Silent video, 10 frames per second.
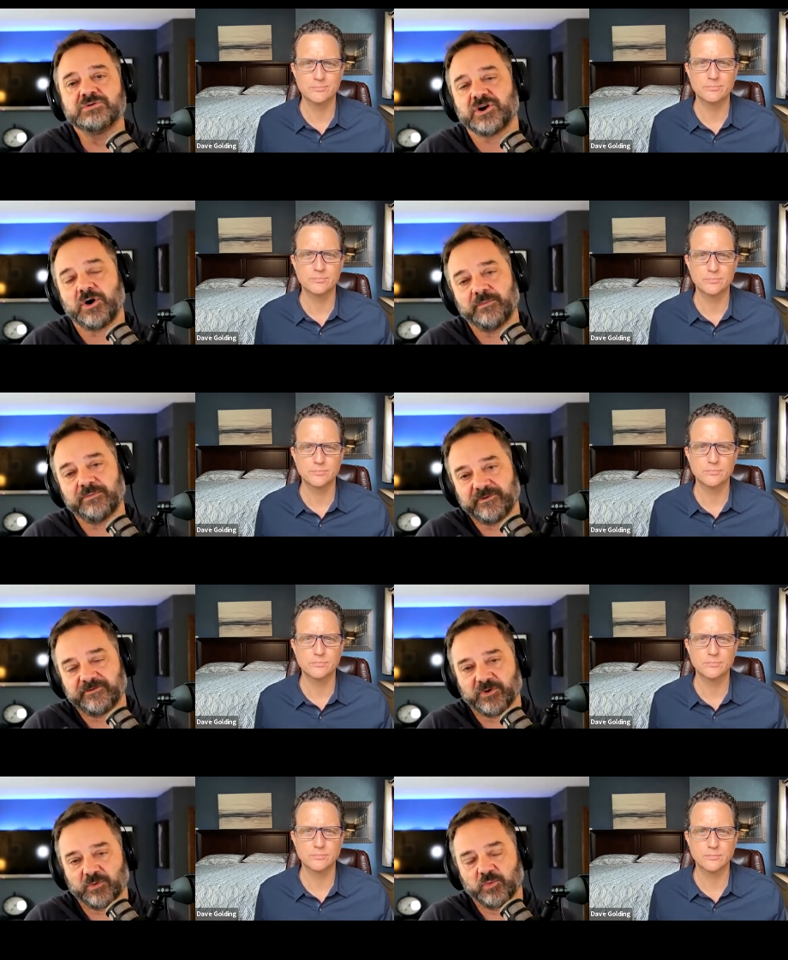Speaker 1: hopeful
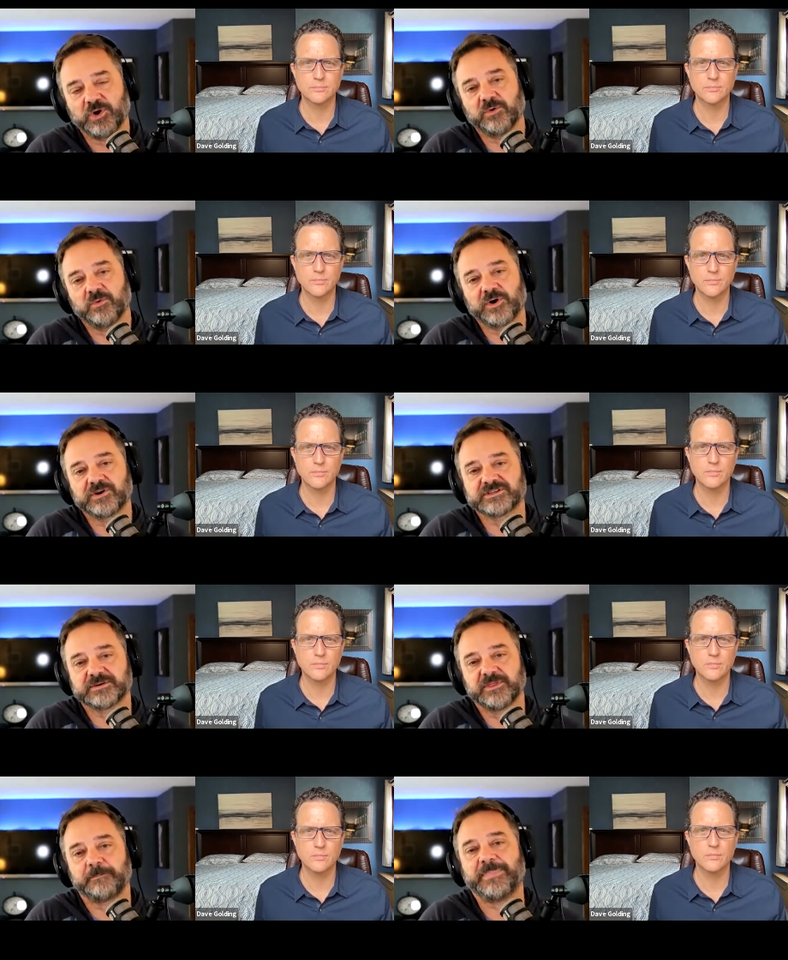for what what are some of
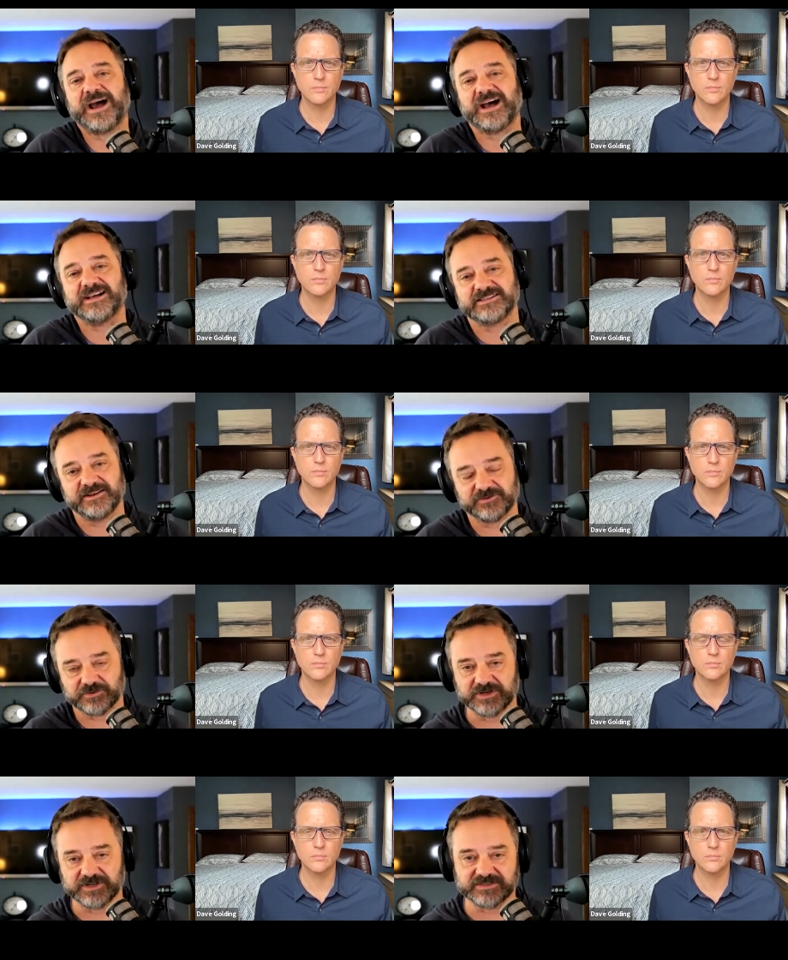the positive
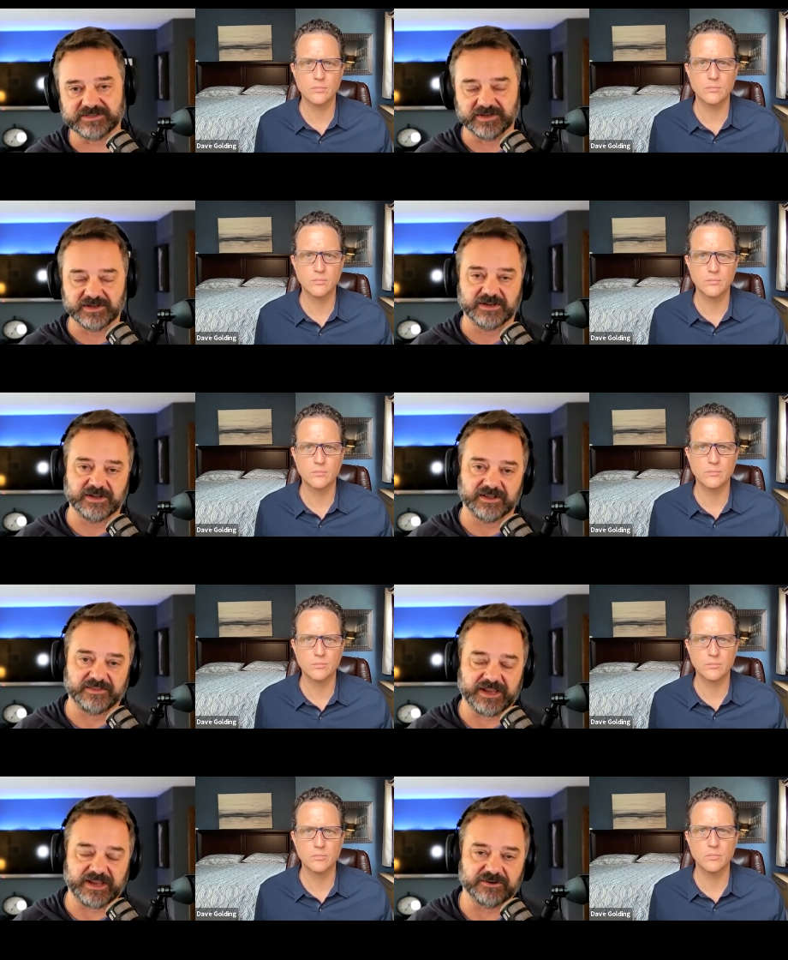trends
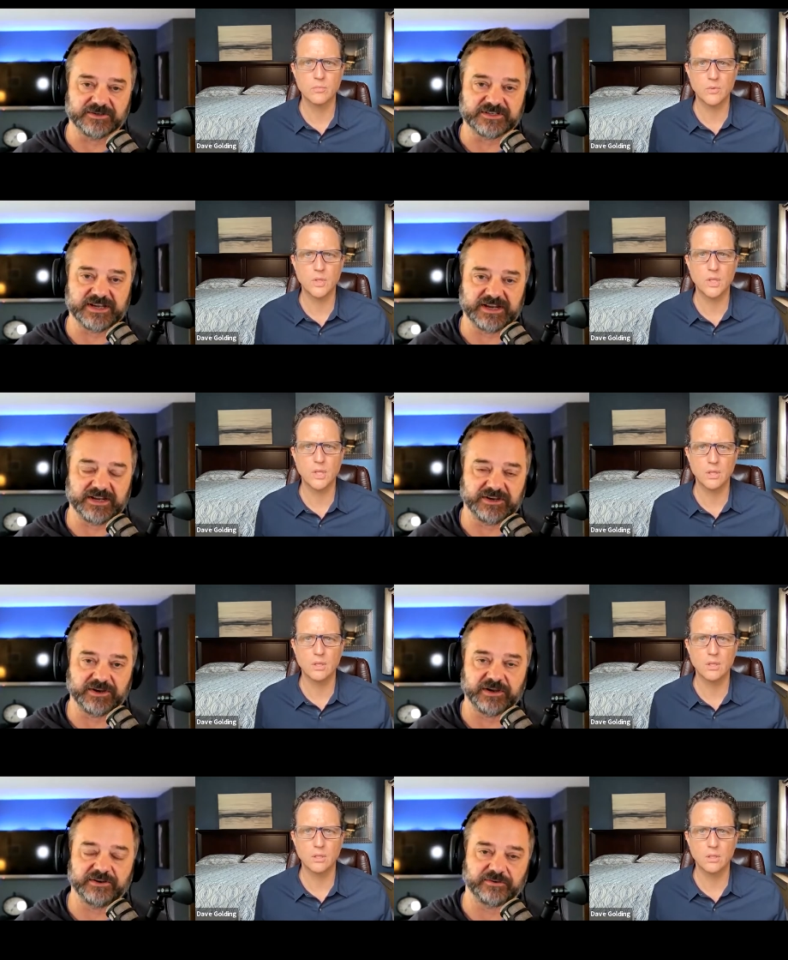that you're seeing in your
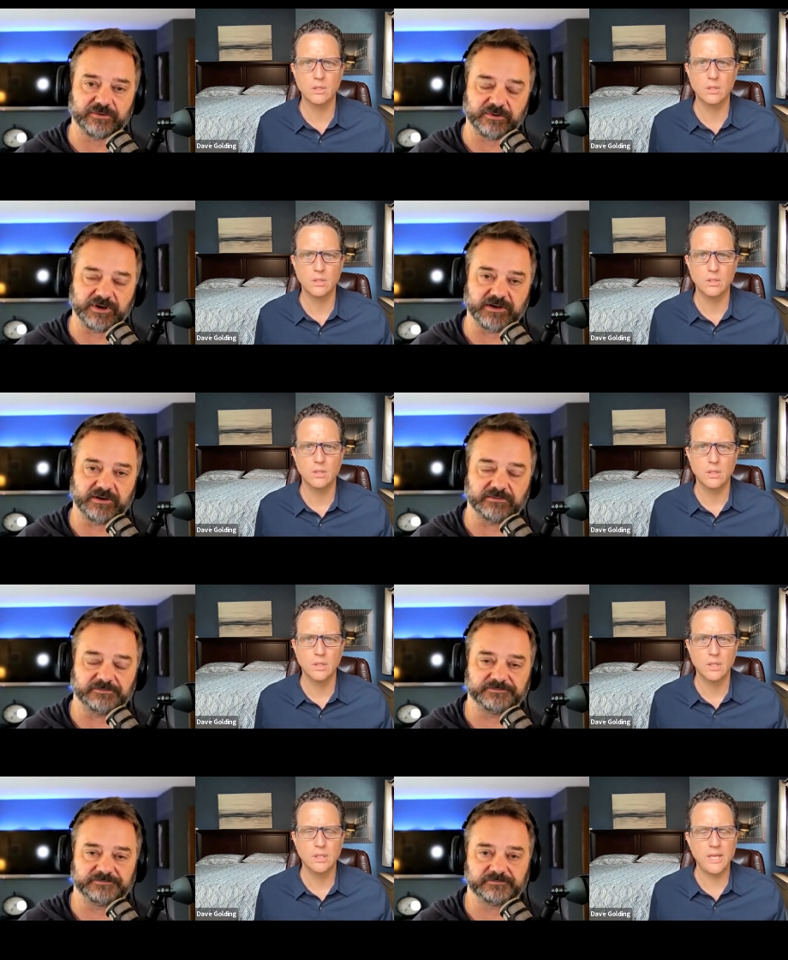industry right now
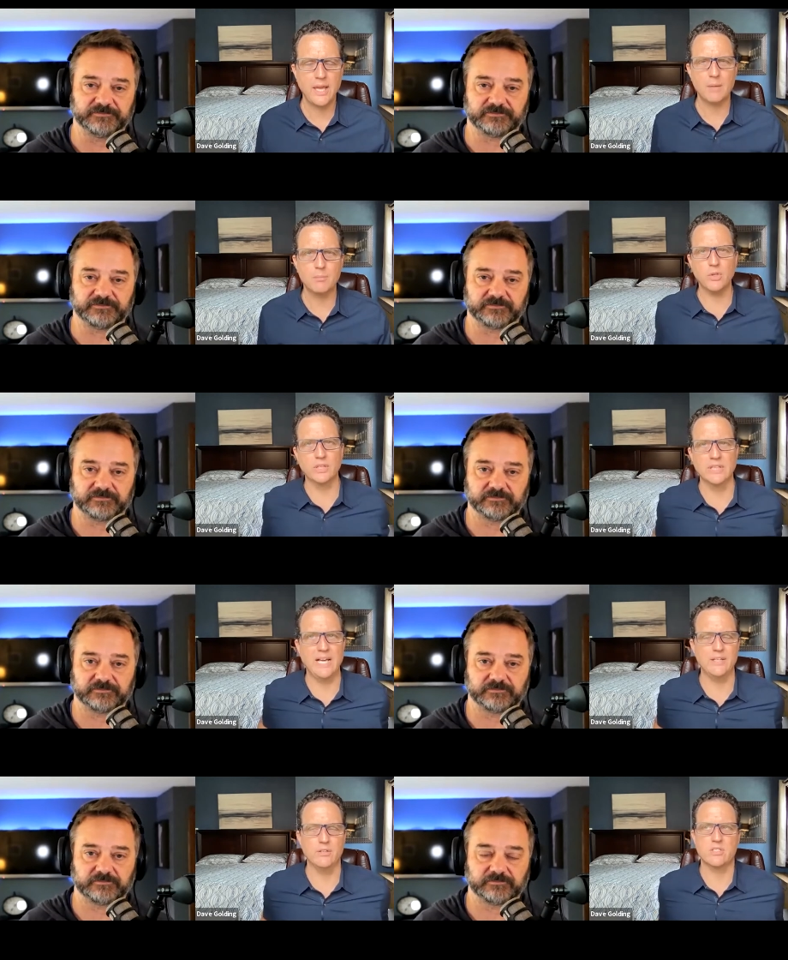
Speaker 2: yeah i'm really
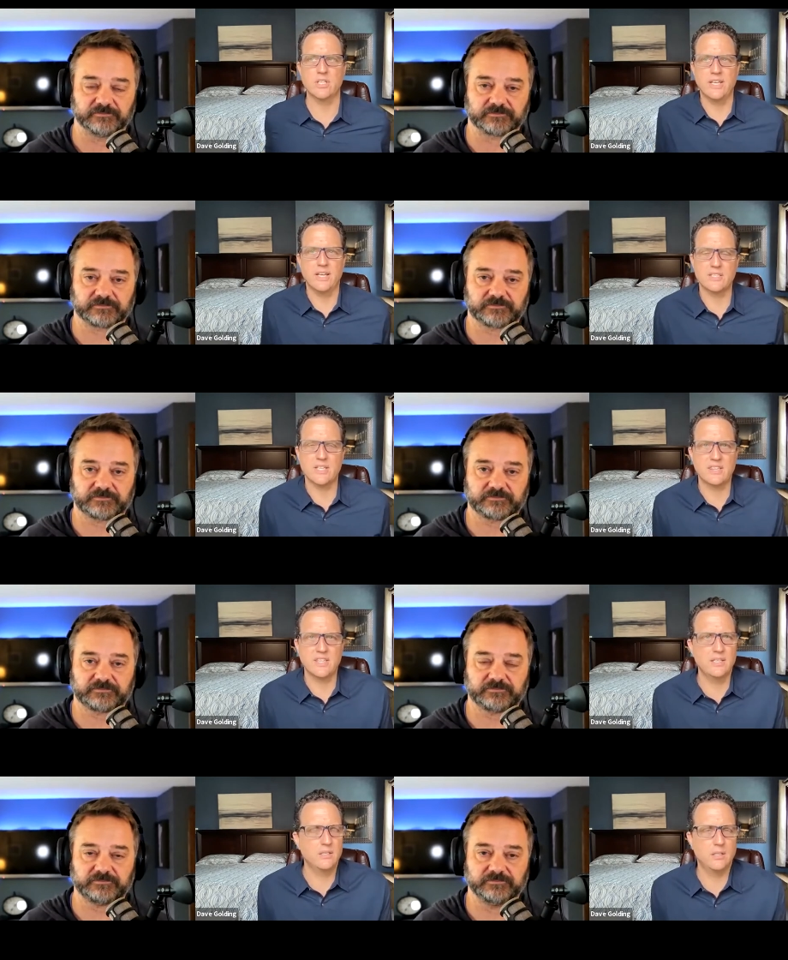glad you said that because i
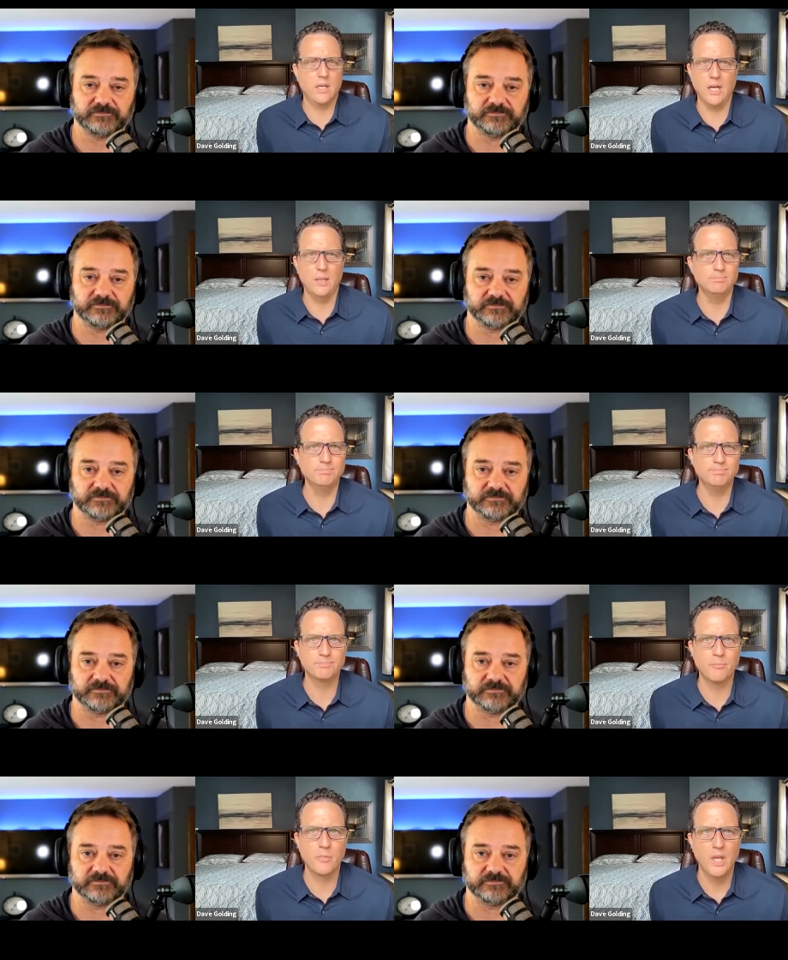think um,
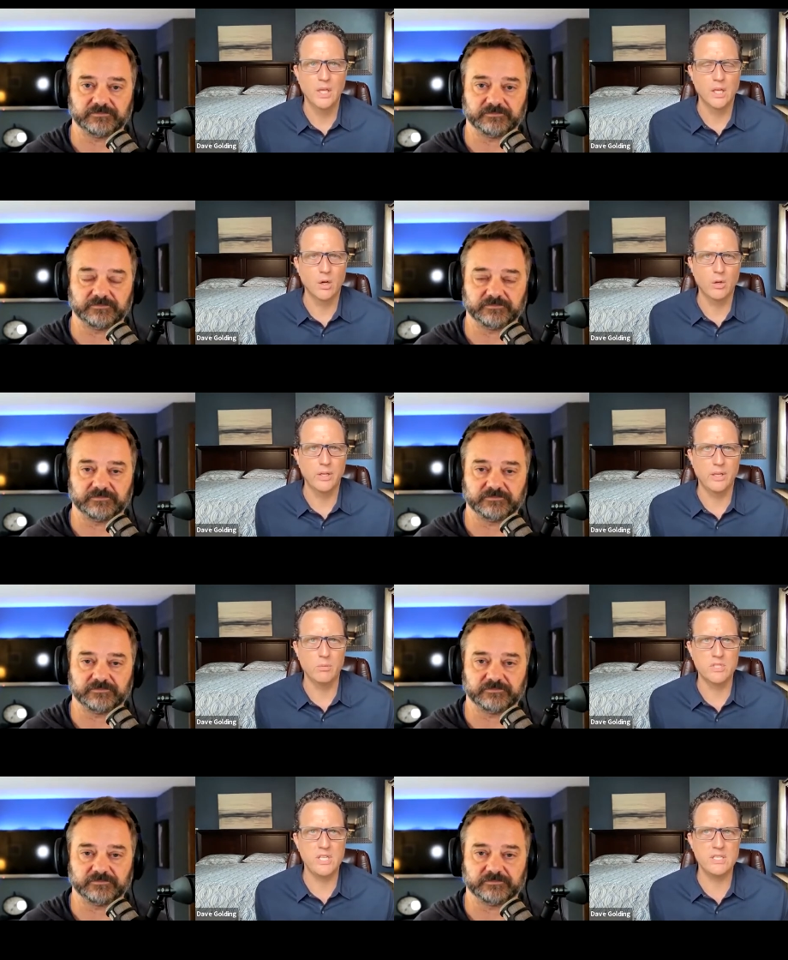you know it,
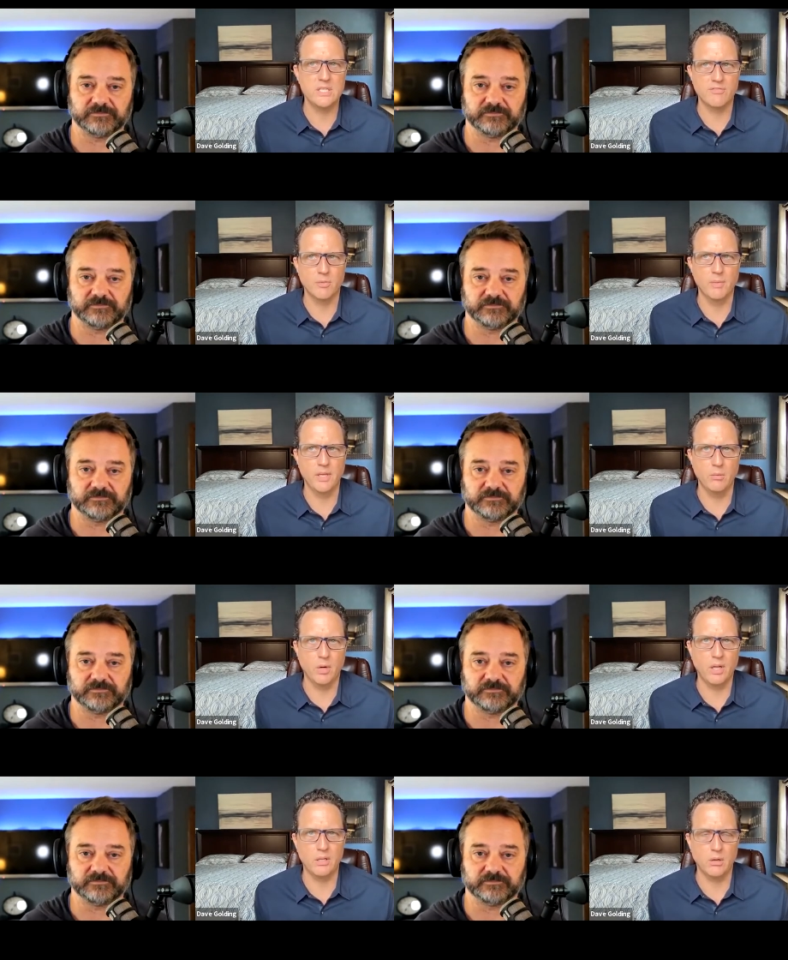it, was easy for me
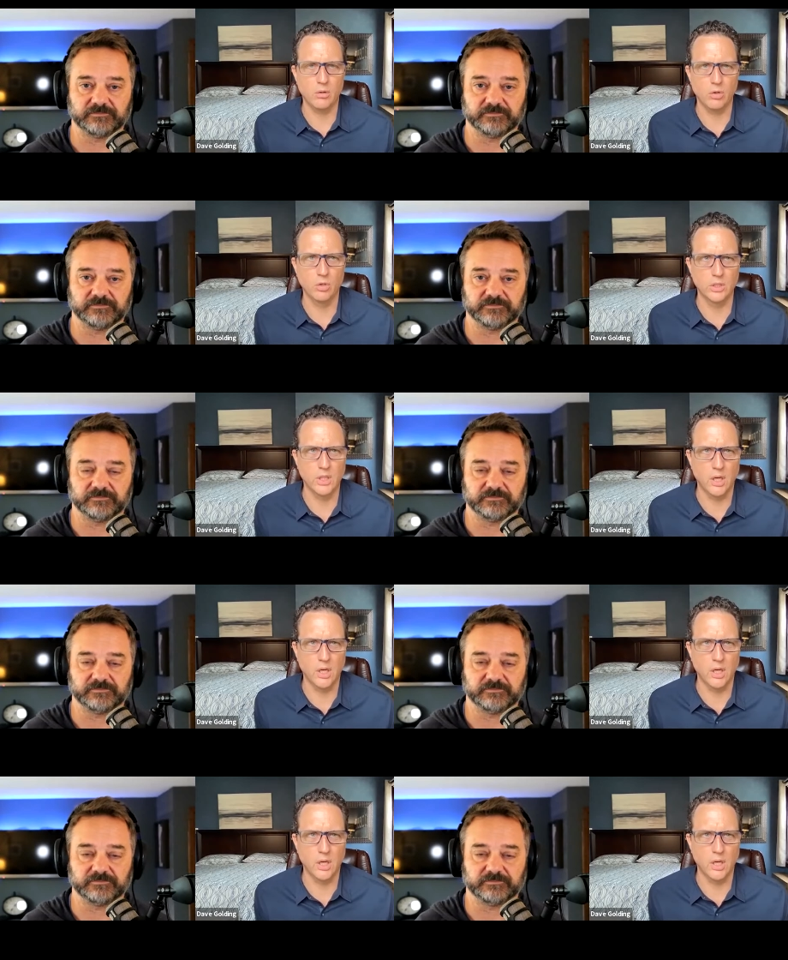when i you know early